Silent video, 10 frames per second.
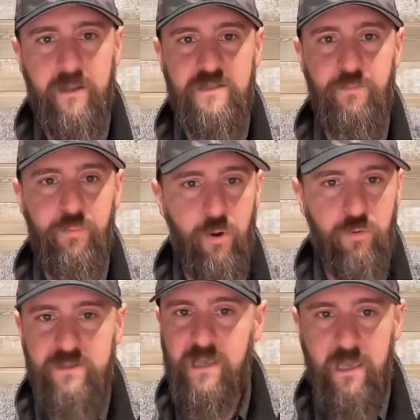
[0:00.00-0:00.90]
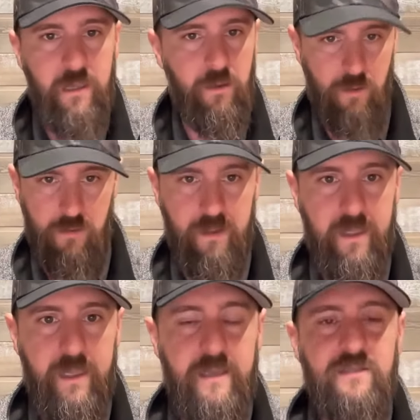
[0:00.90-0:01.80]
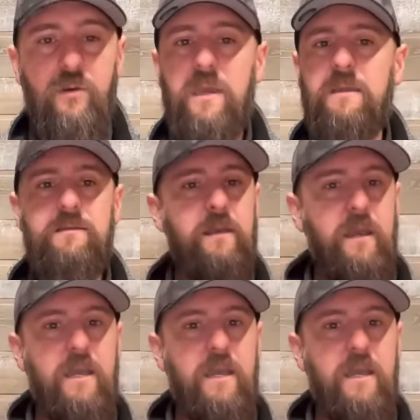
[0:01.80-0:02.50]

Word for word: He's broke as hell, so he's